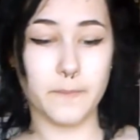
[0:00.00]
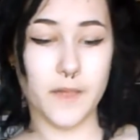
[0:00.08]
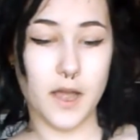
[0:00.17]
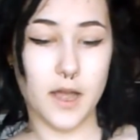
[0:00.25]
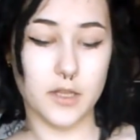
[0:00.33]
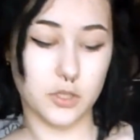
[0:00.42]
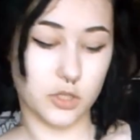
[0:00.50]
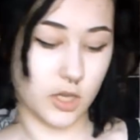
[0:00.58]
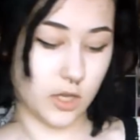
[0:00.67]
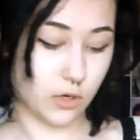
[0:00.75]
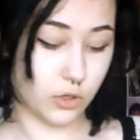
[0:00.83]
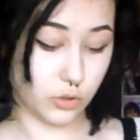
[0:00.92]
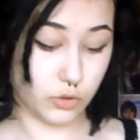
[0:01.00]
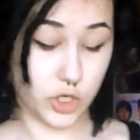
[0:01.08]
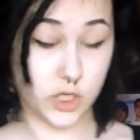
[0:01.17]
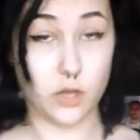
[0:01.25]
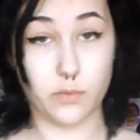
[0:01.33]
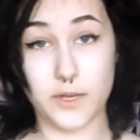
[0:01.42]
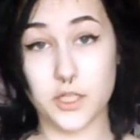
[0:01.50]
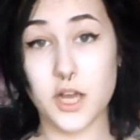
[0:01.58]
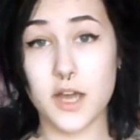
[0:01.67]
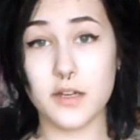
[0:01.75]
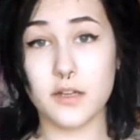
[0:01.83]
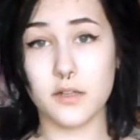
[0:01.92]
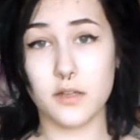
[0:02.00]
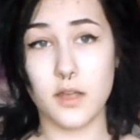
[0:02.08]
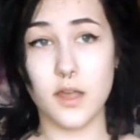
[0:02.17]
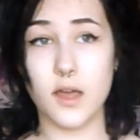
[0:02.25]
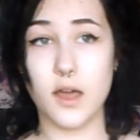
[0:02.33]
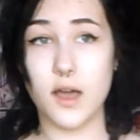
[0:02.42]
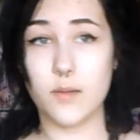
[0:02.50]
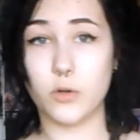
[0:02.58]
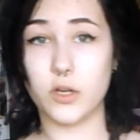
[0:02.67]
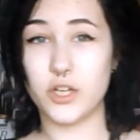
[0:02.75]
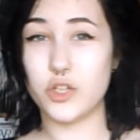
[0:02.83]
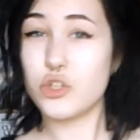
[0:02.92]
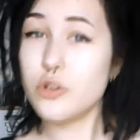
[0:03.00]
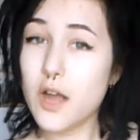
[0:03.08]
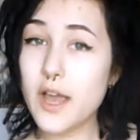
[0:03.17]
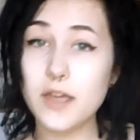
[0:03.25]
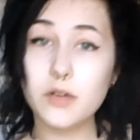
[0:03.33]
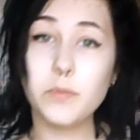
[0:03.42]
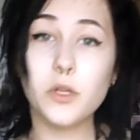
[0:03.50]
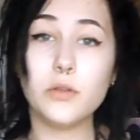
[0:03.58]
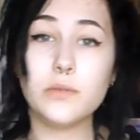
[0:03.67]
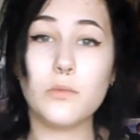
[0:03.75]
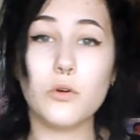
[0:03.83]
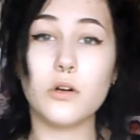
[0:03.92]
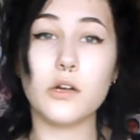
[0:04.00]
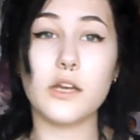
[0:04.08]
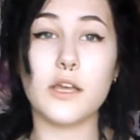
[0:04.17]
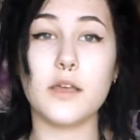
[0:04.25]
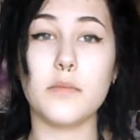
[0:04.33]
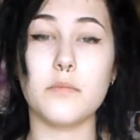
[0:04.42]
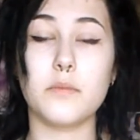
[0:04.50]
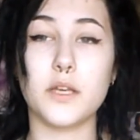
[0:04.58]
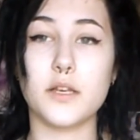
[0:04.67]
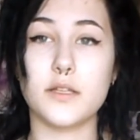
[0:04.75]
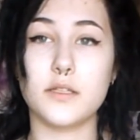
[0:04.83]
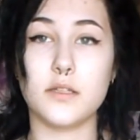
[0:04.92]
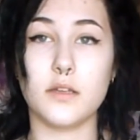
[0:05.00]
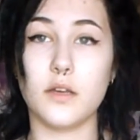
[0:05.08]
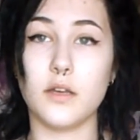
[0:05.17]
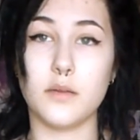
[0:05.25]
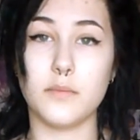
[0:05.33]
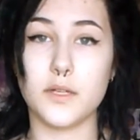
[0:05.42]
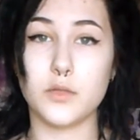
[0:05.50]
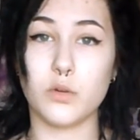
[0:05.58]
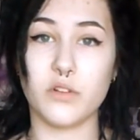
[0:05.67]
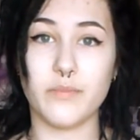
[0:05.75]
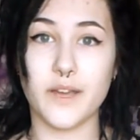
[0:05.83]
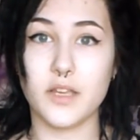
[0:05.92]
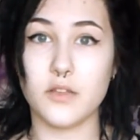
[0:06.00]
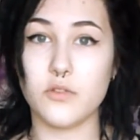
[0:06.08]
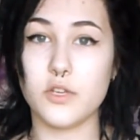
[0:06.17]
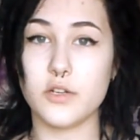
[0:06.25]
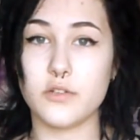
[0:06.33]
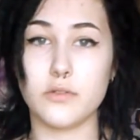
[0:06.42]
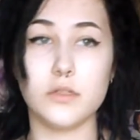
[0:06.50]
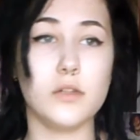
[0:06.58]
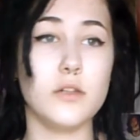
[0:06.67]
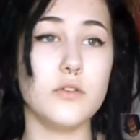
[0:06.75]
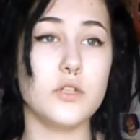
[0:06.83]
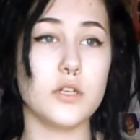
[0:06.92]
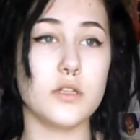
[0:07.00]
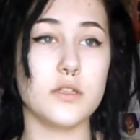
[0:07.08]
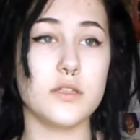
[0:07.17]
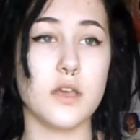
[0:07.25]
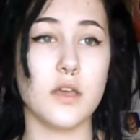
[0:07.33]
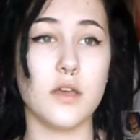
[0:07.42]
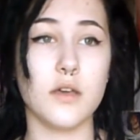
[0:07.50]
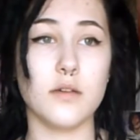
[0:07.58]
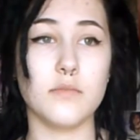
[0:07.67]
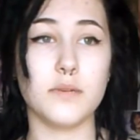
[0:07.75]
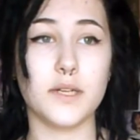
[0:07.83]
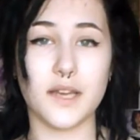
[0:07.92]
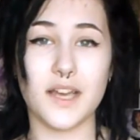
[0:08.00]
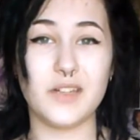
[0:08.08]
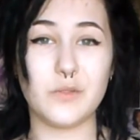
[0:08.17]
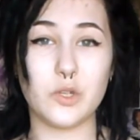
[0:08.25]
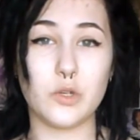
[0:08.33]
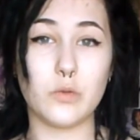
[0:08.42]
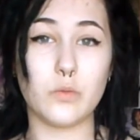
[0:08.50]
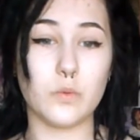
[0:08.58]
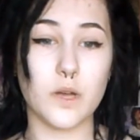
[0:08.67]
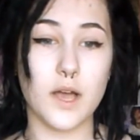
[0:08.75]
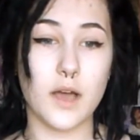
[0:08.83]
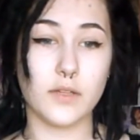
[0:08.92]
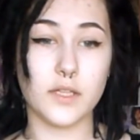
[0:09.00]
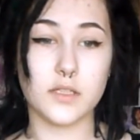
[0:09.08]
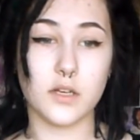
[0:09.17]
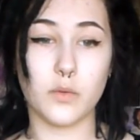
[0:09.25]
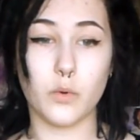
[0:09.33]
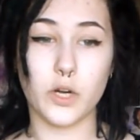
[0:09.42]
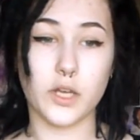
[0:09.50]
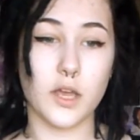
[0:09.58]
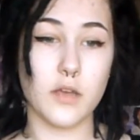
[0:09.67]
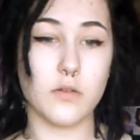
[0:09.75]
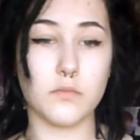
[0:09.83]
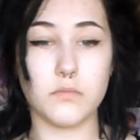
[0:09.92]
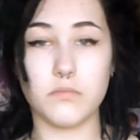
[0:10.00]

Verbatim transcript: and you can also check out my channel. I'm gonna try and upload more on it because um, it's one of my New Year's resolutions, but I don't know how that's gonna work out.